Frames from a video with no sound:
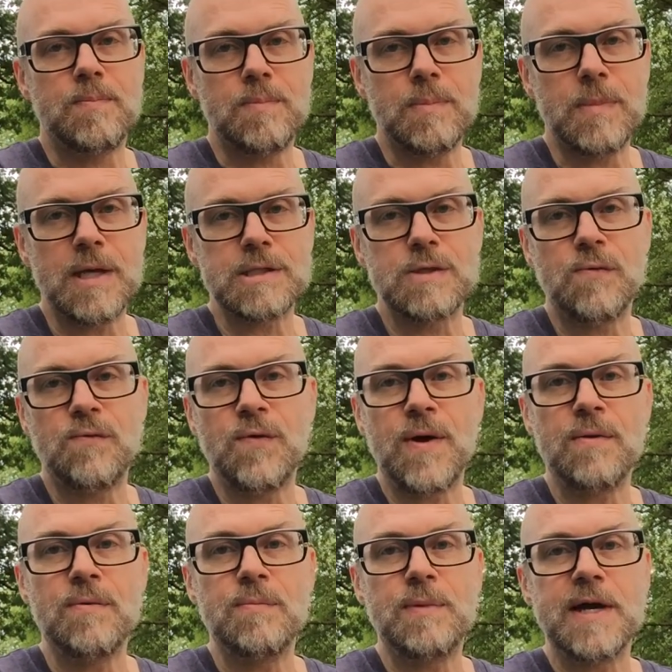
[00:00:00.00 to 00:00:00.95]
That's a
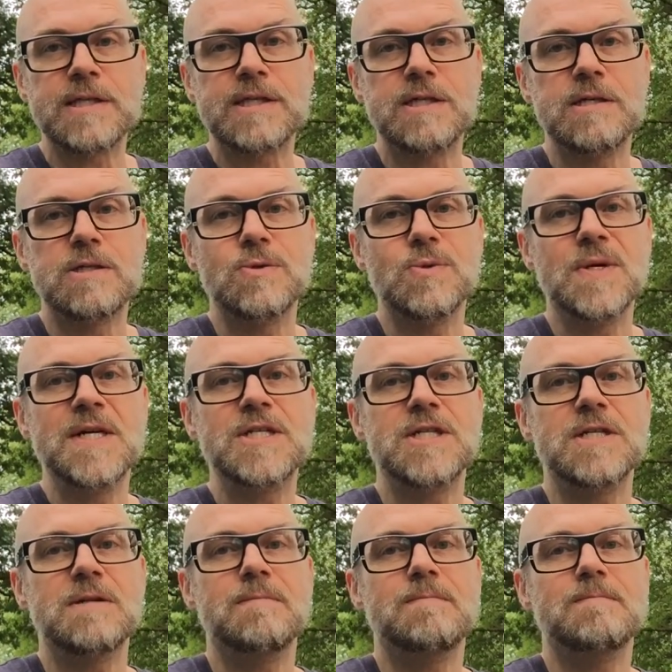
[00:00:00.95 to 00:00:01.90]
very bad
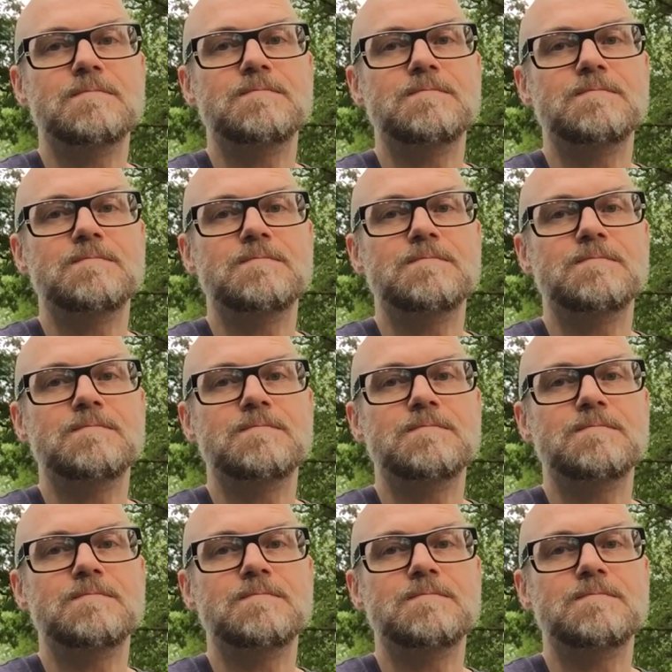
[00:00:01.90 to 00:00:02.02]
situation.